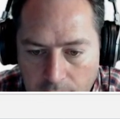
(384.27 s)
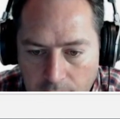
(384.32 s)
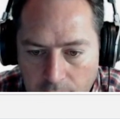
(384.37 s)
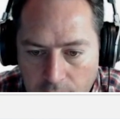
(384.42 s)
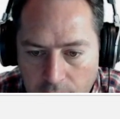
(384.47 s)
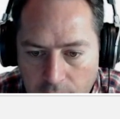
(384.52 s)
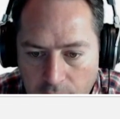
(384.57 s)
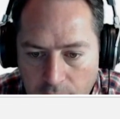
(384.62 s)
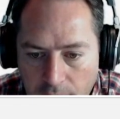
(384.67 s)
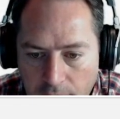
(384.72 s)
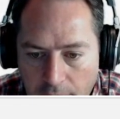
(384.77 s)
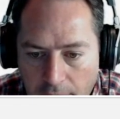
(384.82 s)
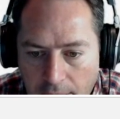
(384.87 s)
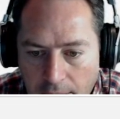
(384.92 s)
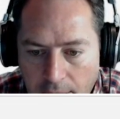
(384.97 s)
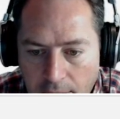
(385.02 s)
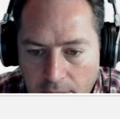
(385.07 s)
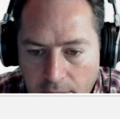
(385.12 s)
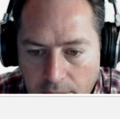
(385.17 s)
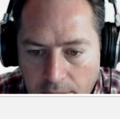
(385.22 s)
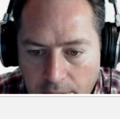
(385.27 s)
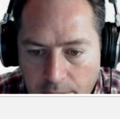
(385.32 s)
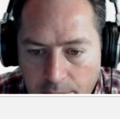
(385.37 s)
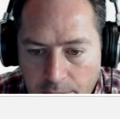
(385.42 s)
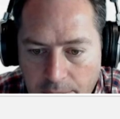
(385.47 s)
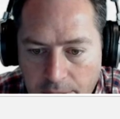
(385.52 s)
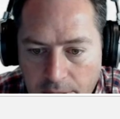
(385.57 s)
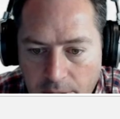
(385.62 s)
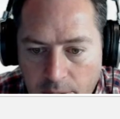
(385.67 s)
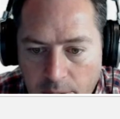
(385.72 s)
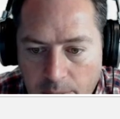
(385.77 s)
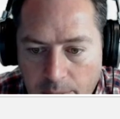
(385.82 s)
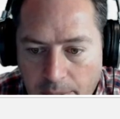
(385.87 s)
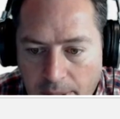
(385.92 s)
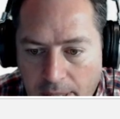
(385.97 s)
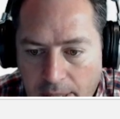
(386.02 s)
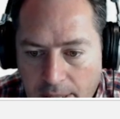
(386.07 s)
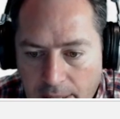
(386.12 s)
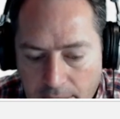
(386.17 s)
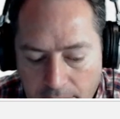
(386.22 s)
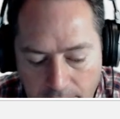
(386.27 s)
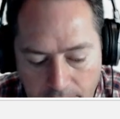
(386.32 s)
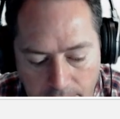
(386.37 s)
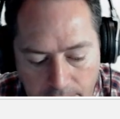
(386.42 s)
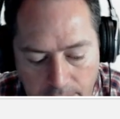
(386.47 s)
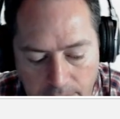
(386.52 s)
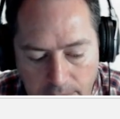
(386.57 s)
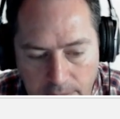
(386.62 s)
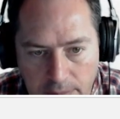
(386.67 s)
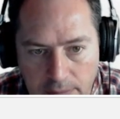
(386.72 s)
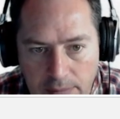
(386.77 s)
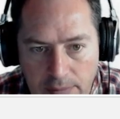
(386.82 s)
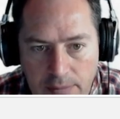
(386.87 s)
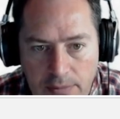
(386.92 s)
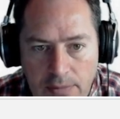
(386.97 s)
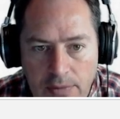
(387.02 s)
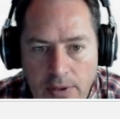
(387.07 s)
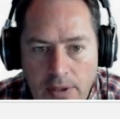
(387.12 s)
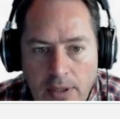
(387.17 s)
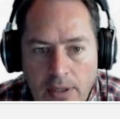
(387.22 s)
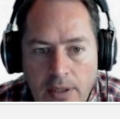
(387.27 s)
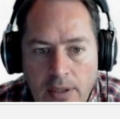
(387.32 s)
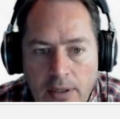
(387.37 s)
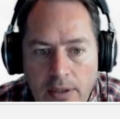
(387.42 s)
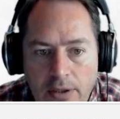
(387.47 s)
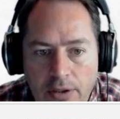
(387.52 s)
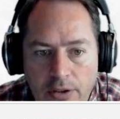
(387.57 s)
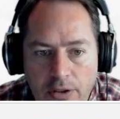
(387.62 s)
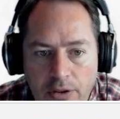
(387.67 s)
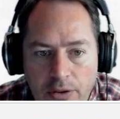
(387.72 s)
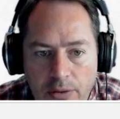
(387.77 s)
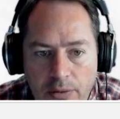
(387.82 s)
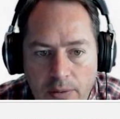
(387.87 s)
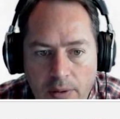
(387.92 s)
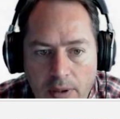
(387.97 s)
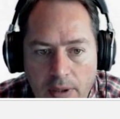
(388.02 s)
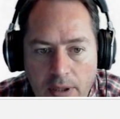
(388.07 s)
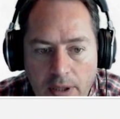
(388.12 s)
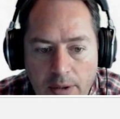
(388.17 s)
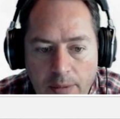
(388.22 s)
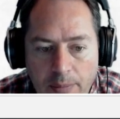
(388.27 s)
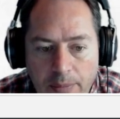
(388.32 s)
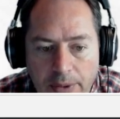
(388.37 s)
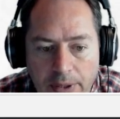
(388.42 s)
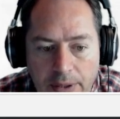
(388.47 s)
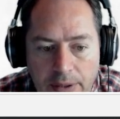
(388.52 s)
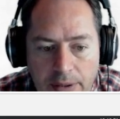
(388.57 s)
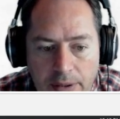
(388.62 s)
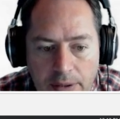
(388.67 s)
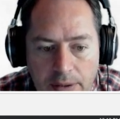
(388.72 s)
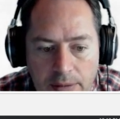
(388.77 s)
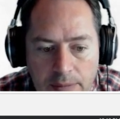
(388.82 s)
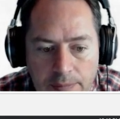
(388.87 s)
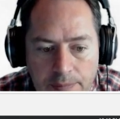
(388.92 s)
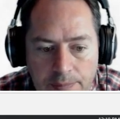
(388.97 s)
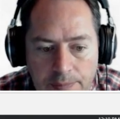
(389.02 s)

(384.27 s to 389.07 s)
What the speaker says: So now if we go back to our mirror,